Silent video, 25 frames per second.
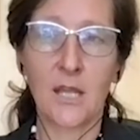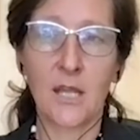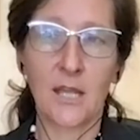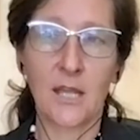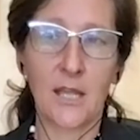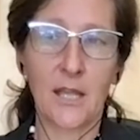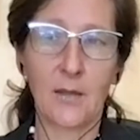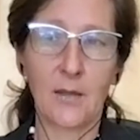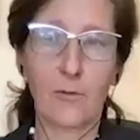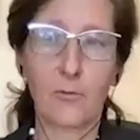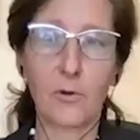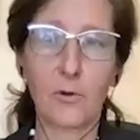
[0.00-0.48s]

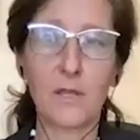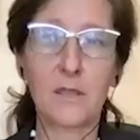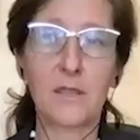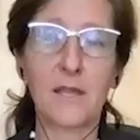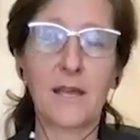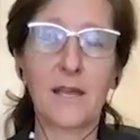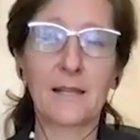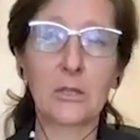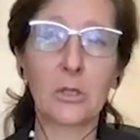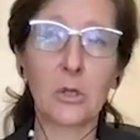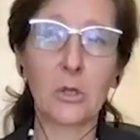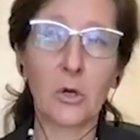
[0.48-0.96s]
If we
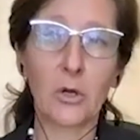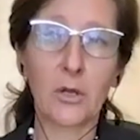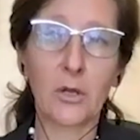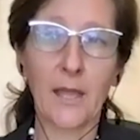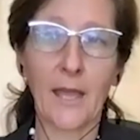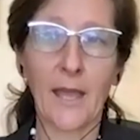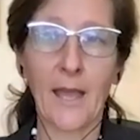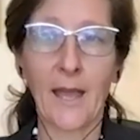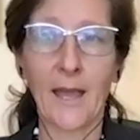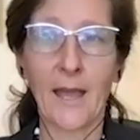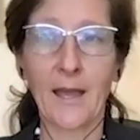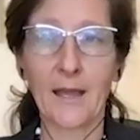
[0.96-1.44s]
then look
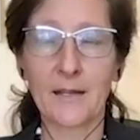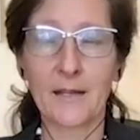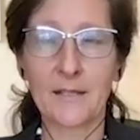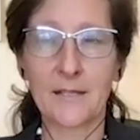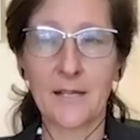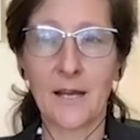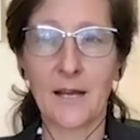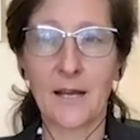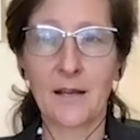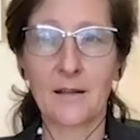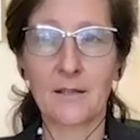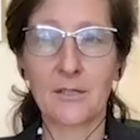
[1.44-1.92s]
at
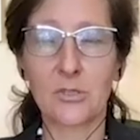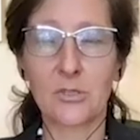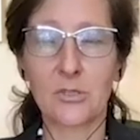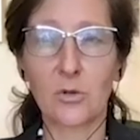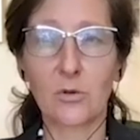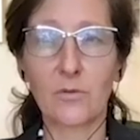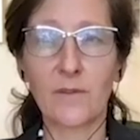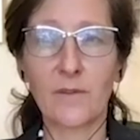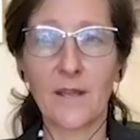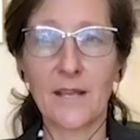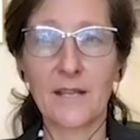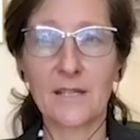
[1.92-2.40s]

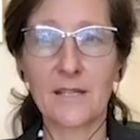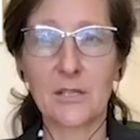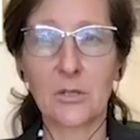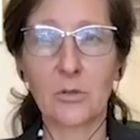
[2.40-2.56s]
surveys